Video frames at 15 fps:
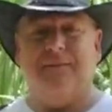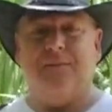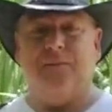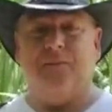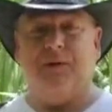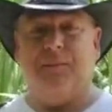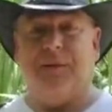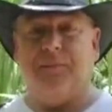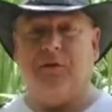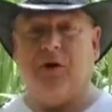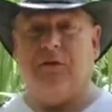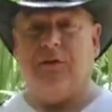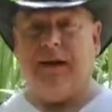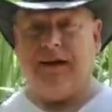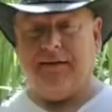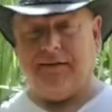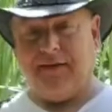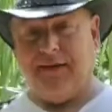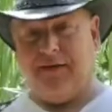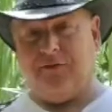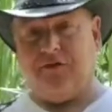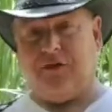remember our rating
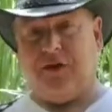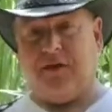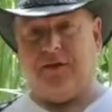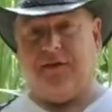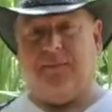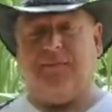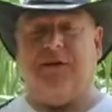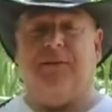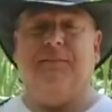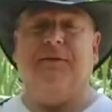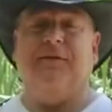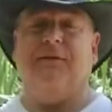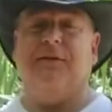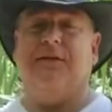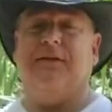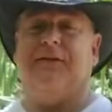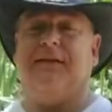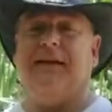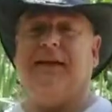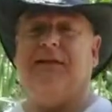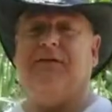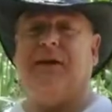scale, shock a thumbs up, it's good to
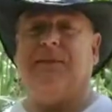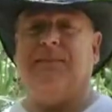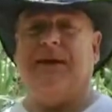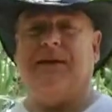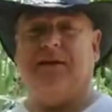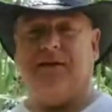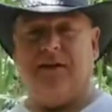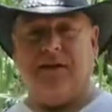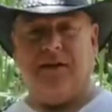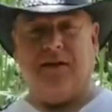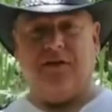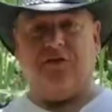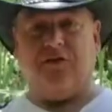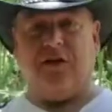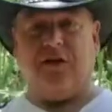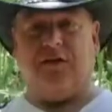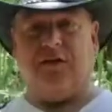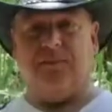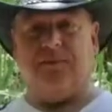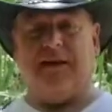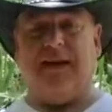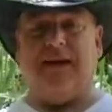see, I recommend it. Shock a
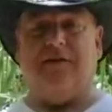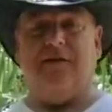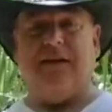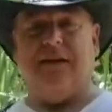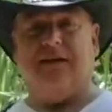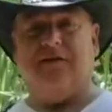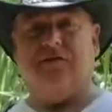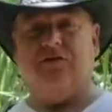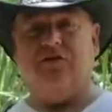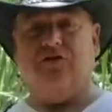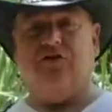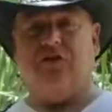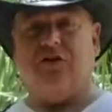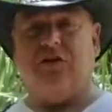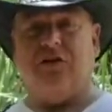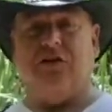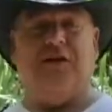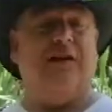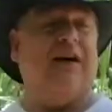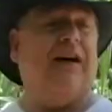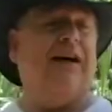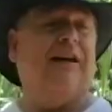thumbs down, it's junk,
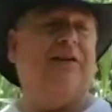I